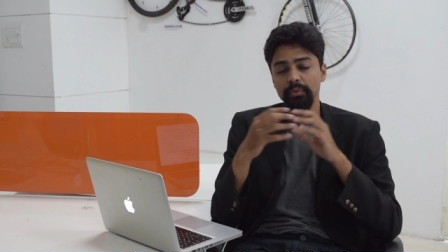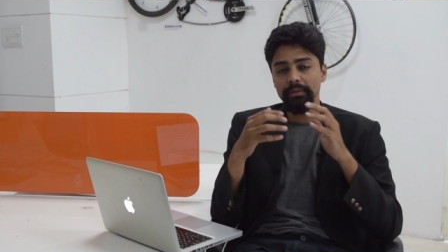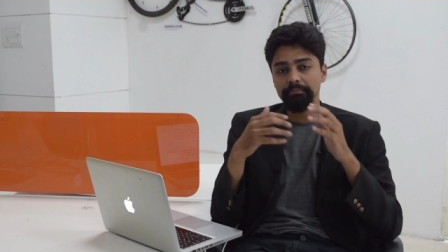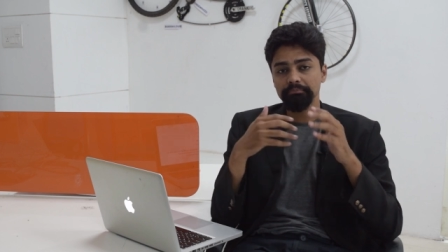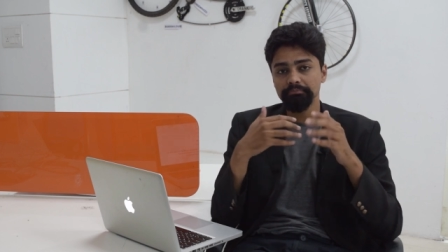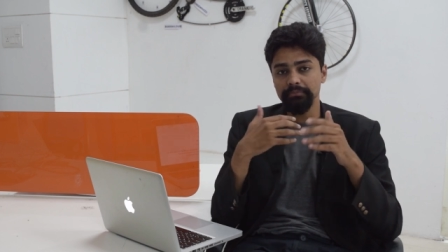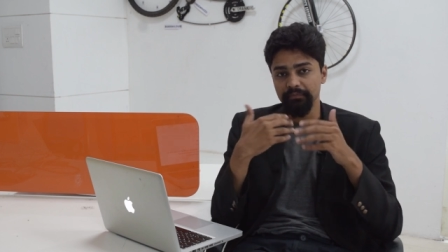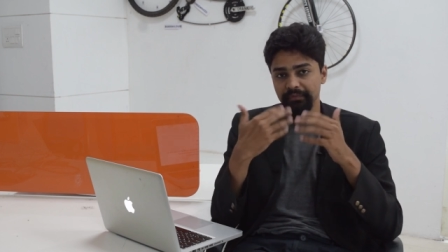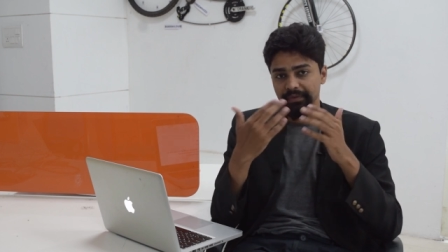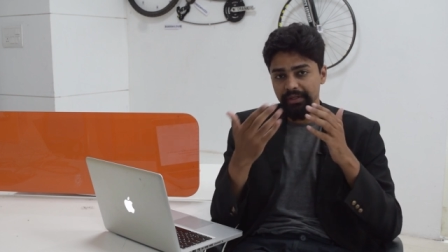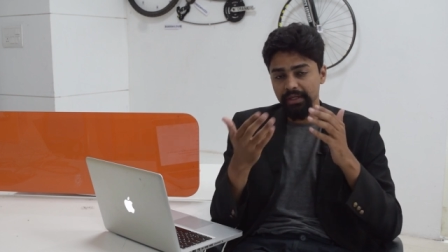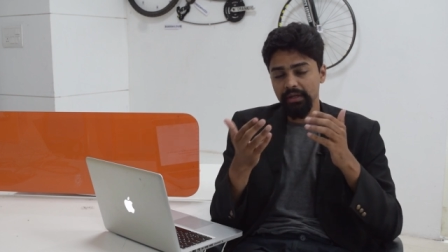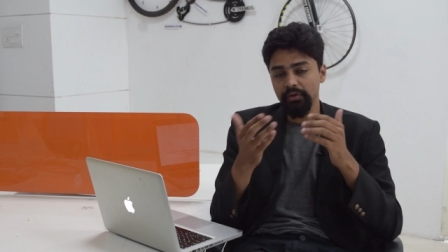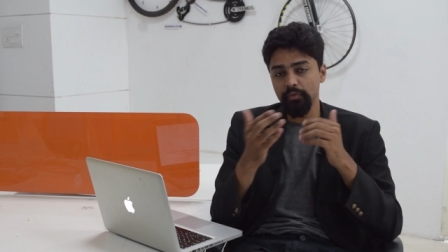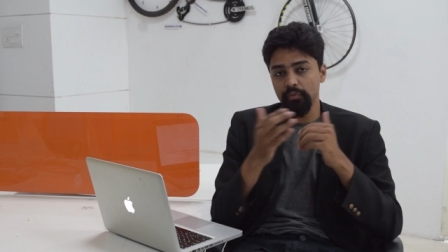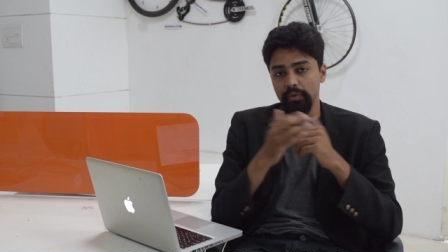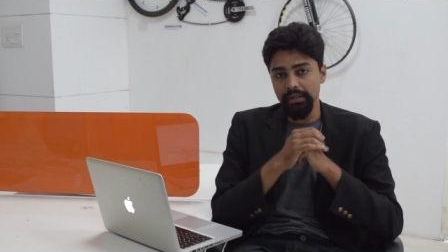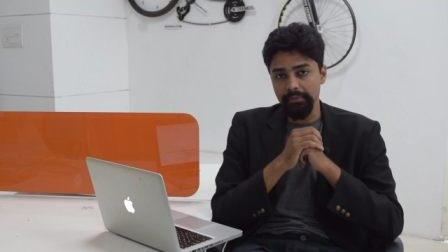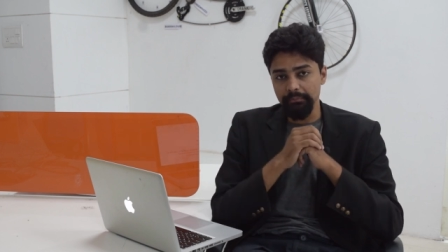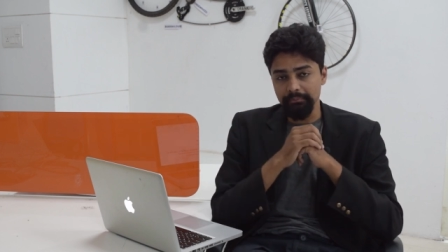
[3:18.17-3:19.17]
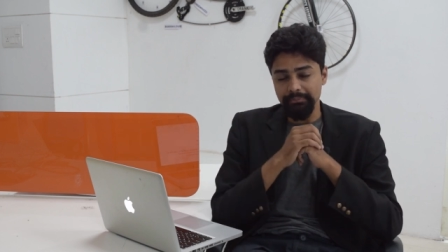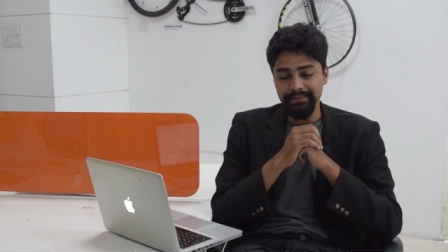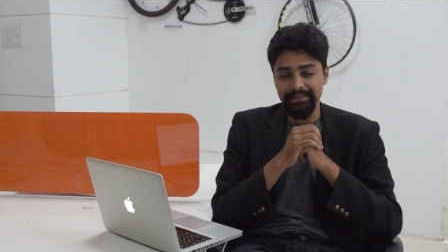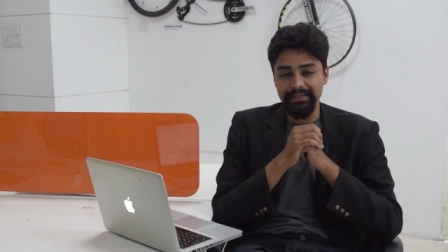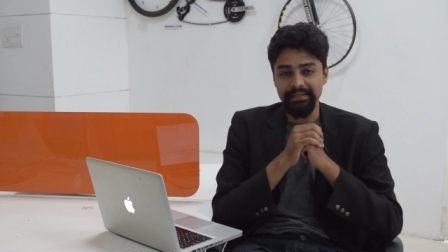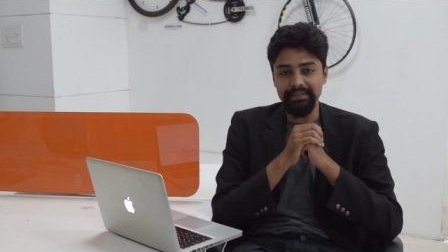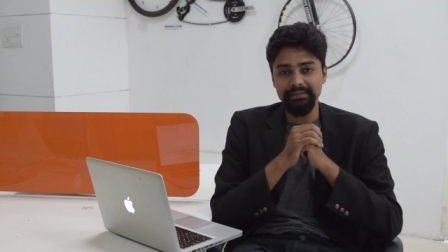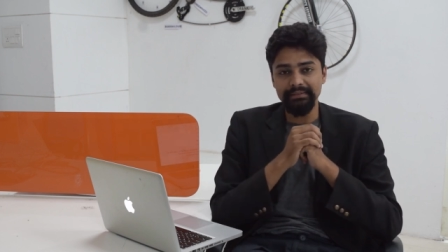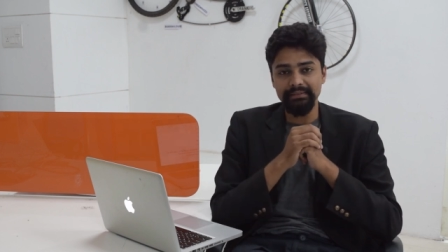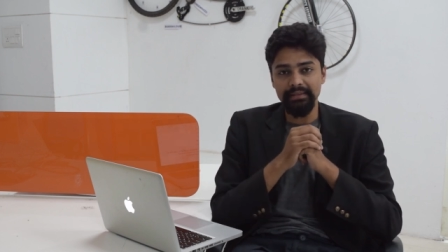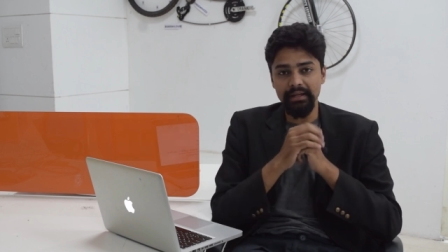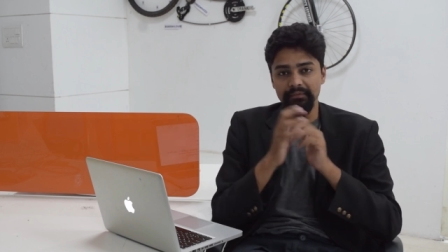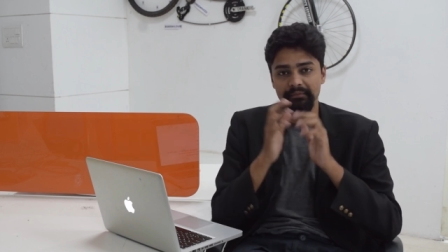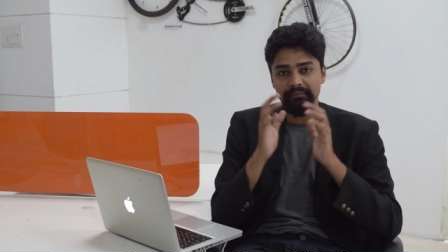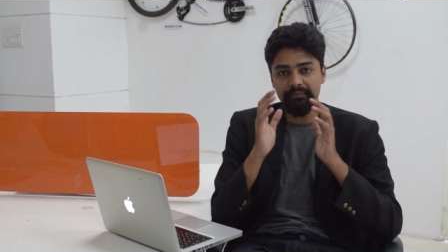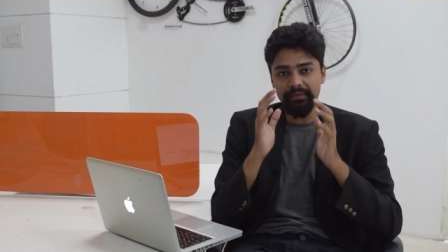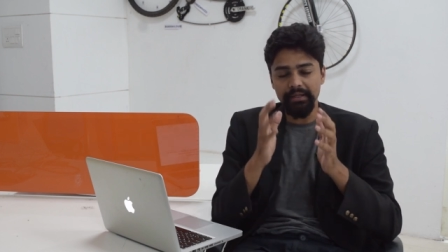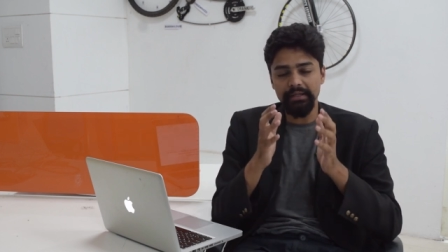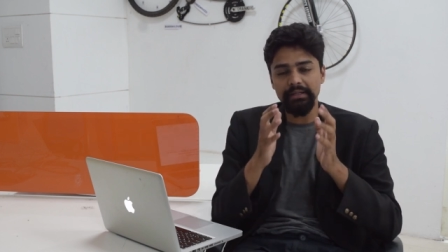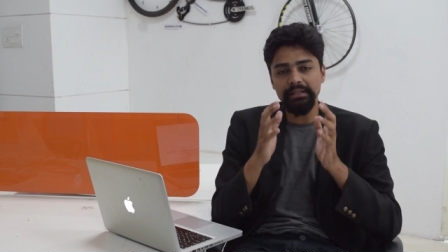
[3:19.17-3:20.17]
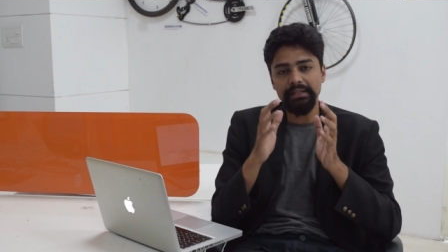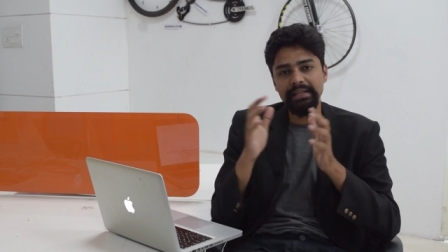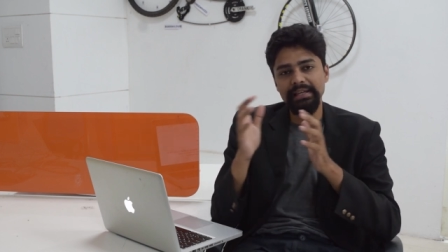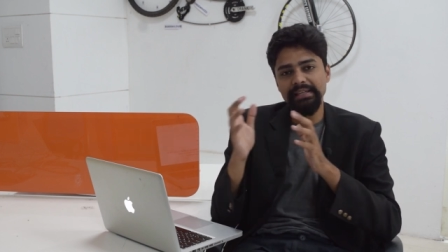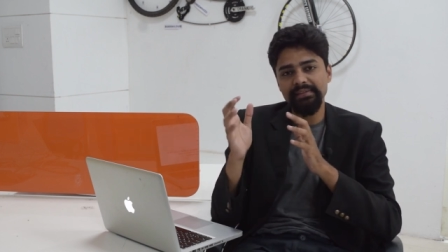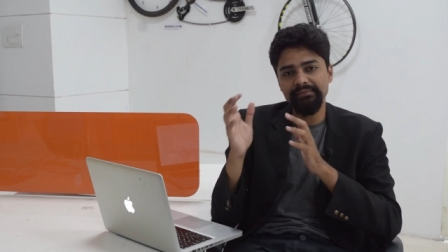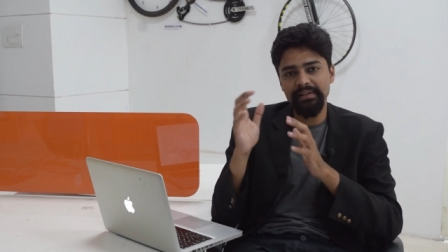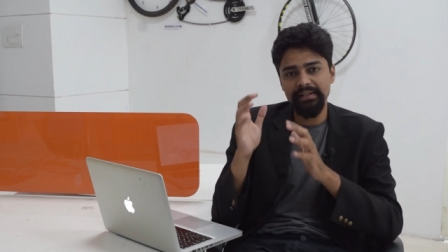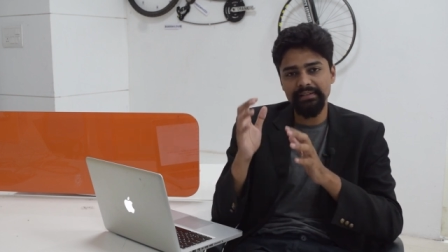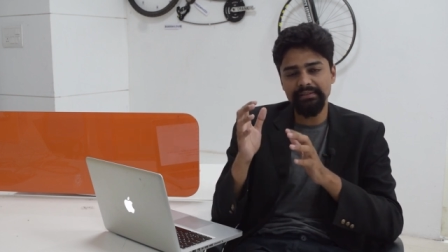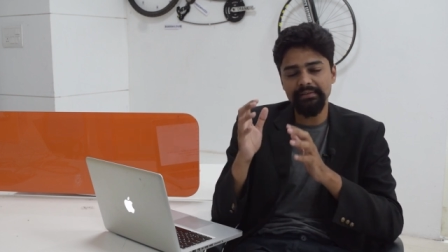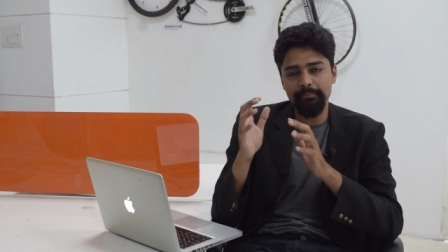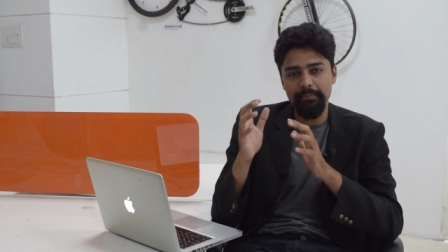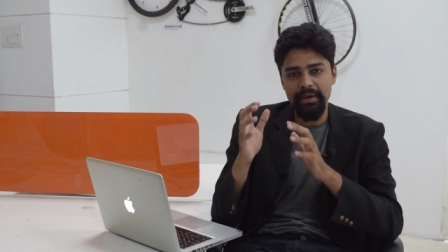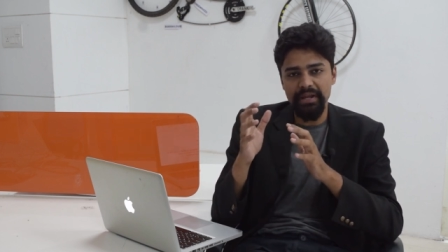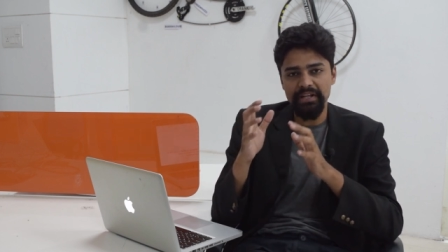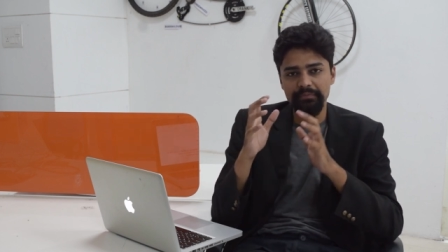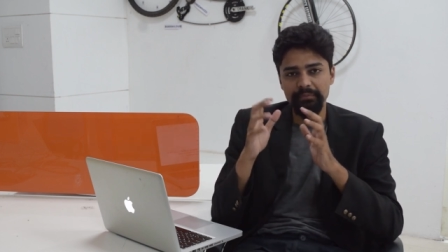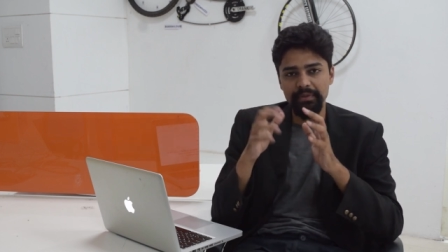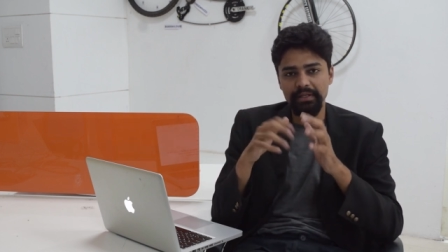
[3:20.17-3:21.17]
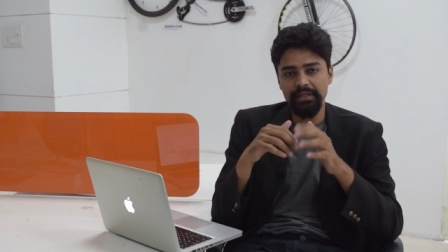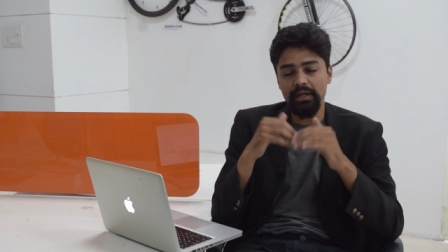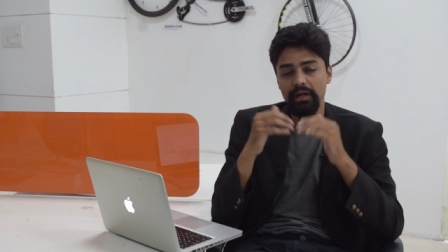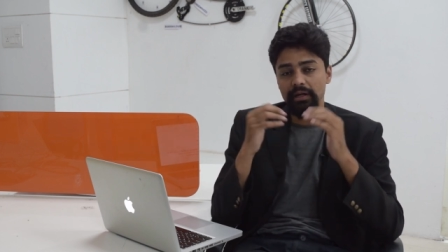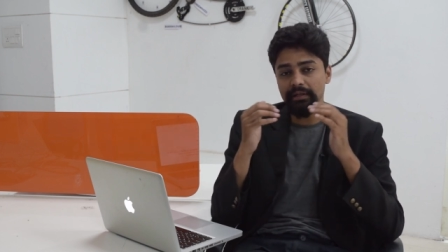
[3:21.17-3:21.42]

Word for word: well, we are quite pleased that faculty as well as the management